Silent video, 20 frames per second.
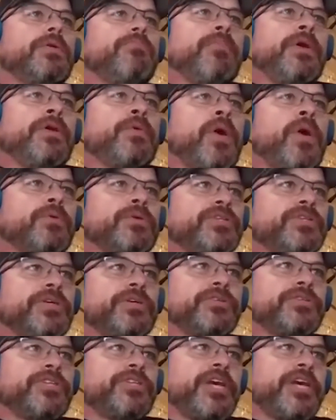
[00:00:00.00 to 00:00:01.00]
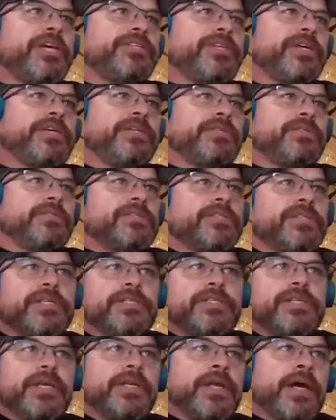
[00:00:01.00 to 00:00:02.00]
Meanwhile, we're still chasing
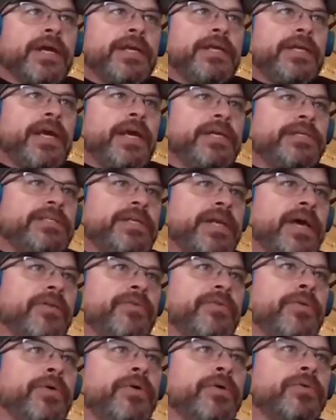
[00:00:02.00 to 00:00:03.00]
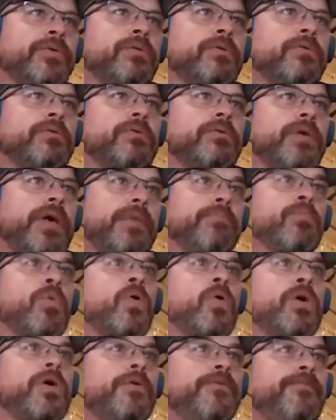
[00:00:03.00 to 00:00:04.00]
60 and 90 days down the road and
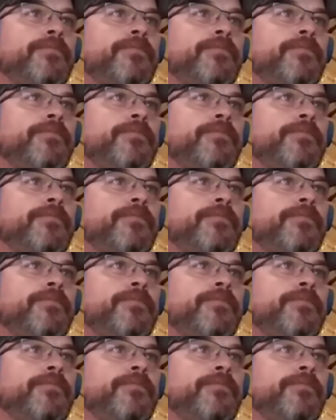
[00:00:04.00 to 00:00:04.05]
more.